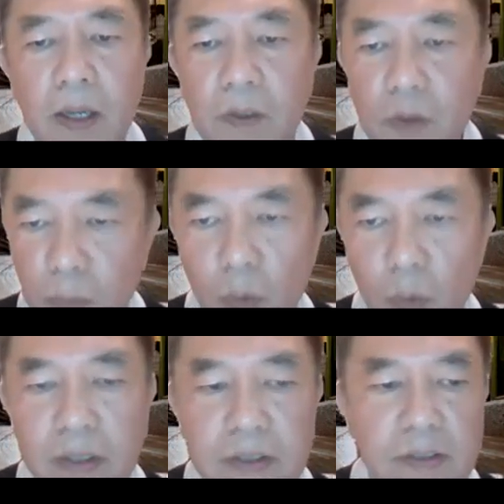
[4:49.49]
to
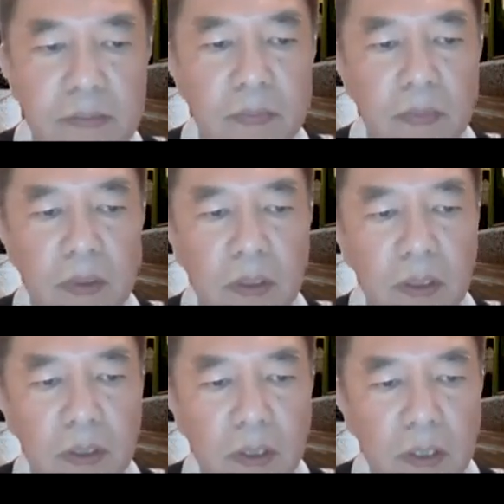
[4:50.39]
progress.
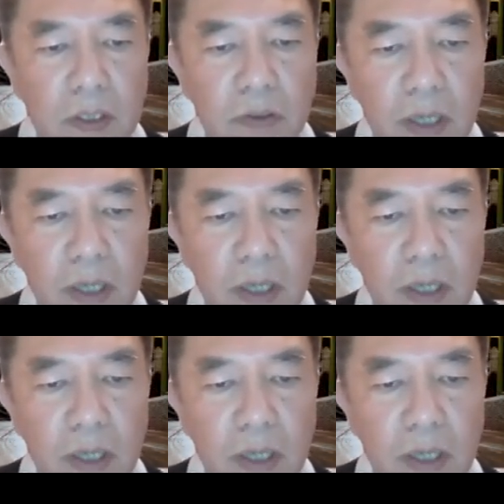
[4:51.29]
So they